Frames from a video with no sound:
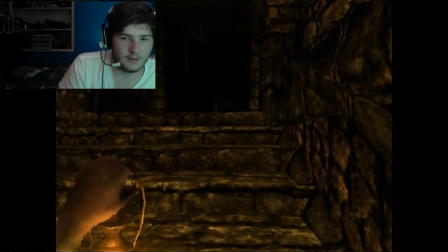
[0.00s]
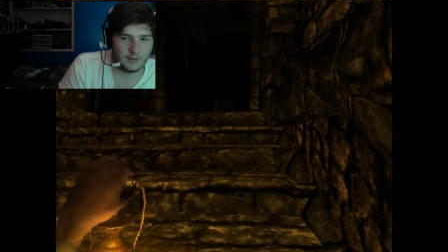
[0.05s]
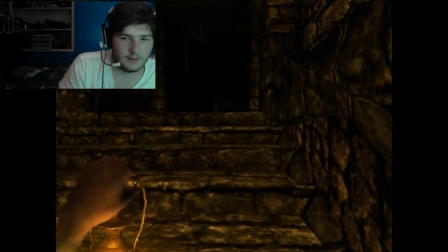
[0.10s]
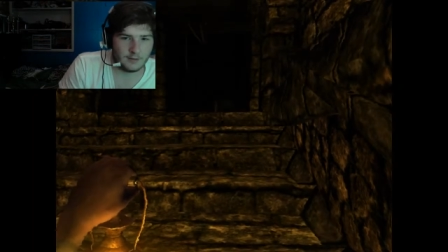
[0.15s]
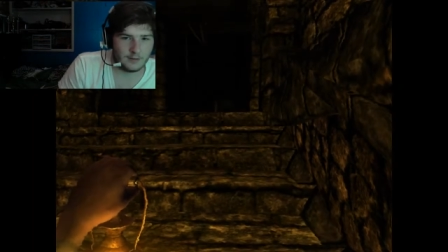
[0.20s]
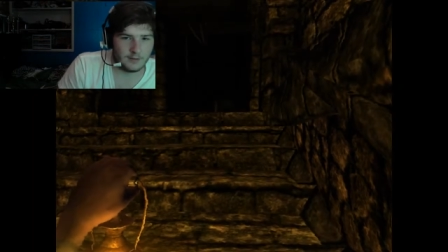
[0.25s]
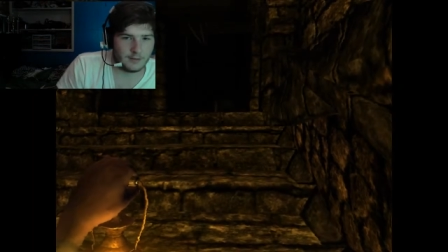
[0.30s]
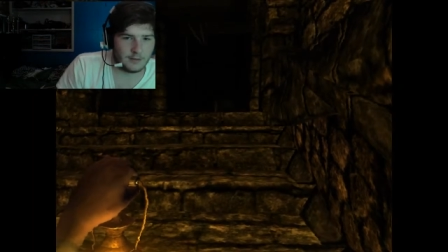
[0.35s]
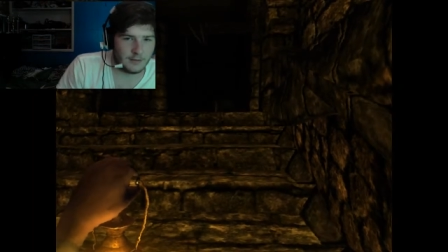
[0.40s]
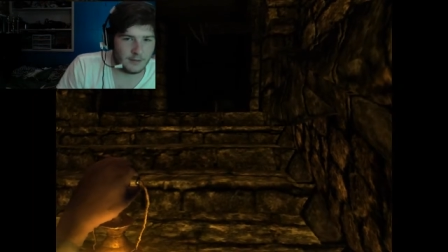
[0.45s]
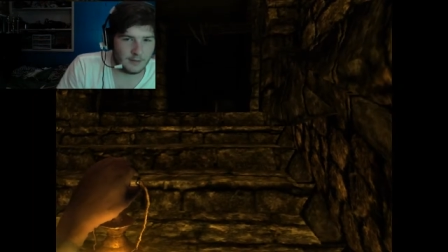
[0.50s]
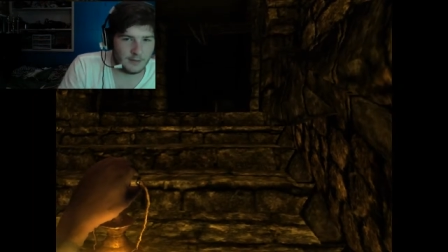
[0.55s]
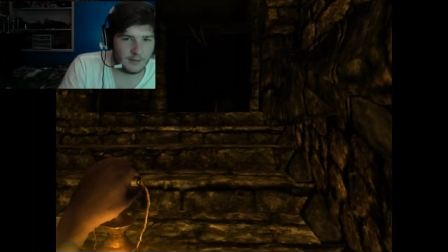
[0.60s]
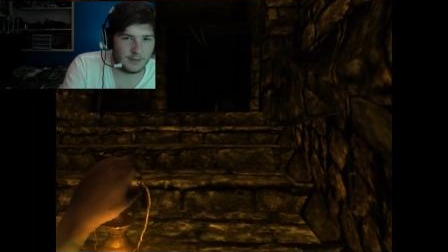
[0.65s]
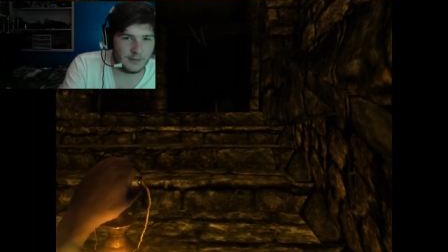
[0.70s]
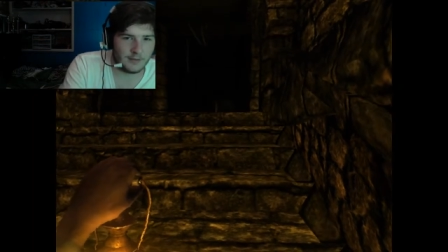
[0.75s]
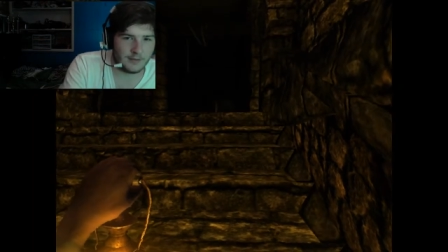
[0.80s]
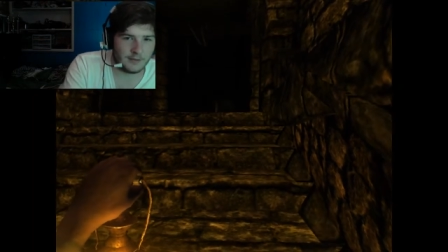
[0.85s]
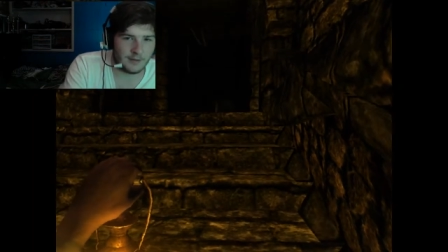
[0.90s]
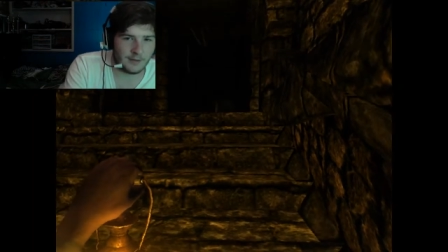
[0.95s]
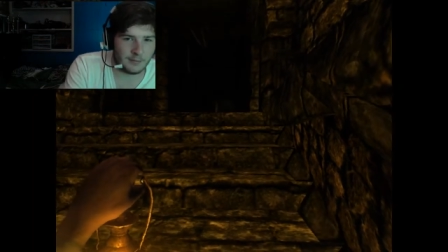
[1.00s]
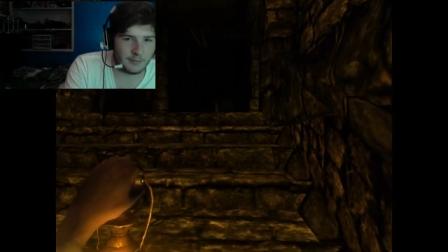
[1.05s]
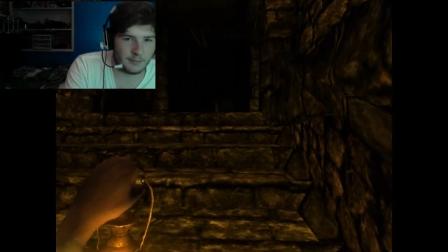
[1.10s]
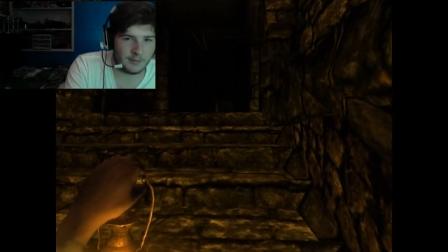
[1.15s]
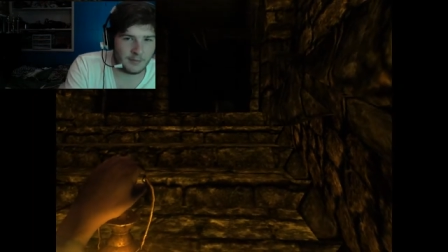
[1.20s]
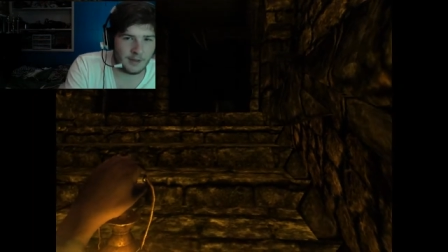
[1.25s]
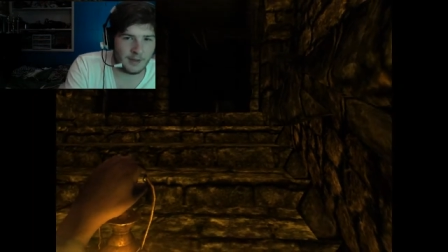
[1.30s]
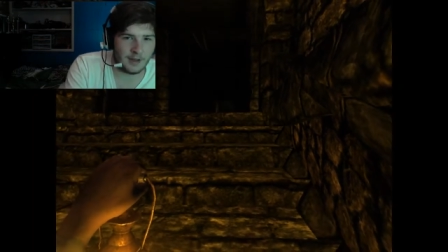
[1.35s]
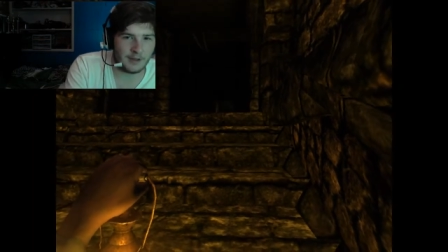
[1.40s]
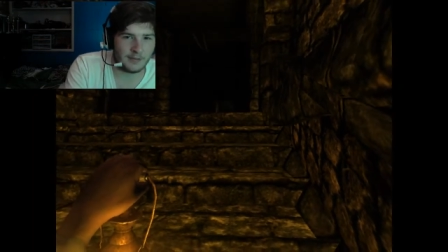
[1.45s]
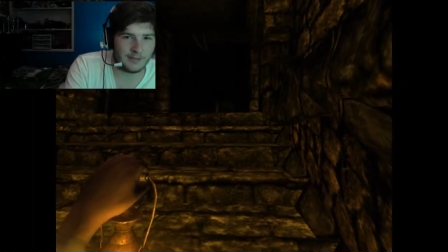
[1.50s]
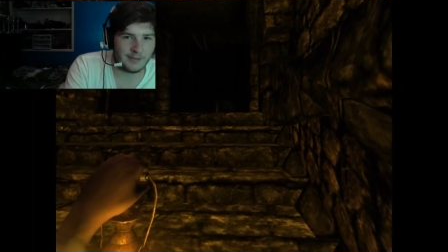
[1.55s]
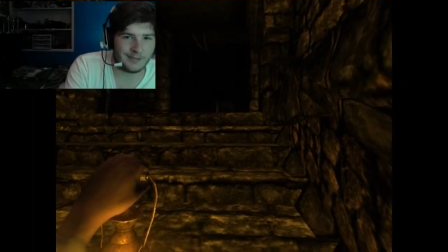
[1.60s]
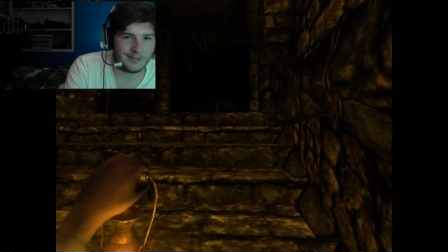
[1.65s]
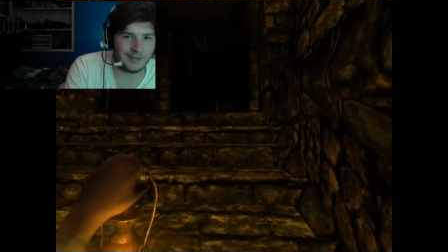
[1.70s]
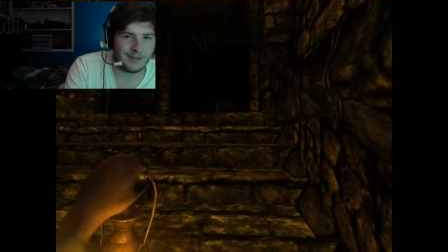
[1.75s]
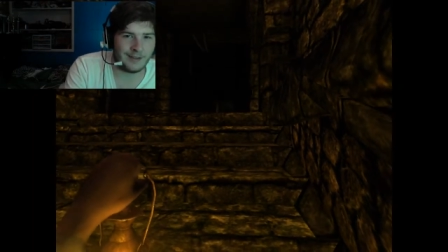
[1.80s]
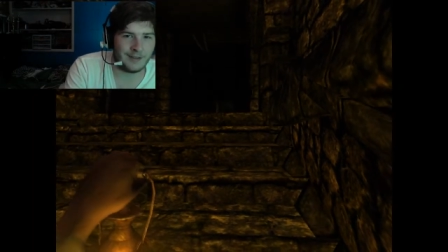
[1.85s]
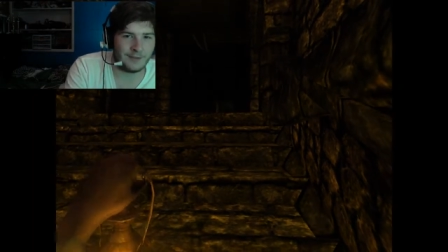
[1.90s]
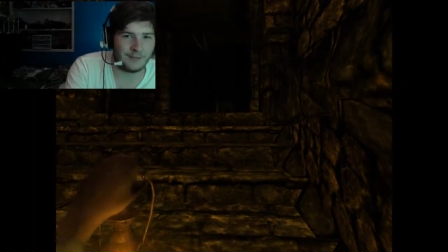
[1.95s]
At least it's, I'm it's not like,
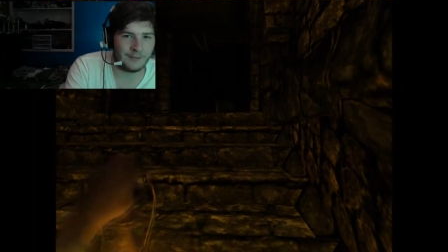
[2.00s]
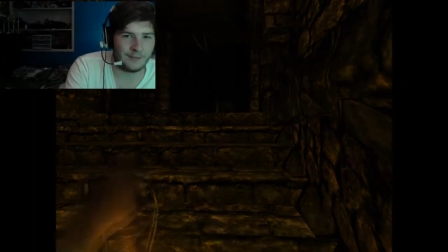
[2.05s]
safe.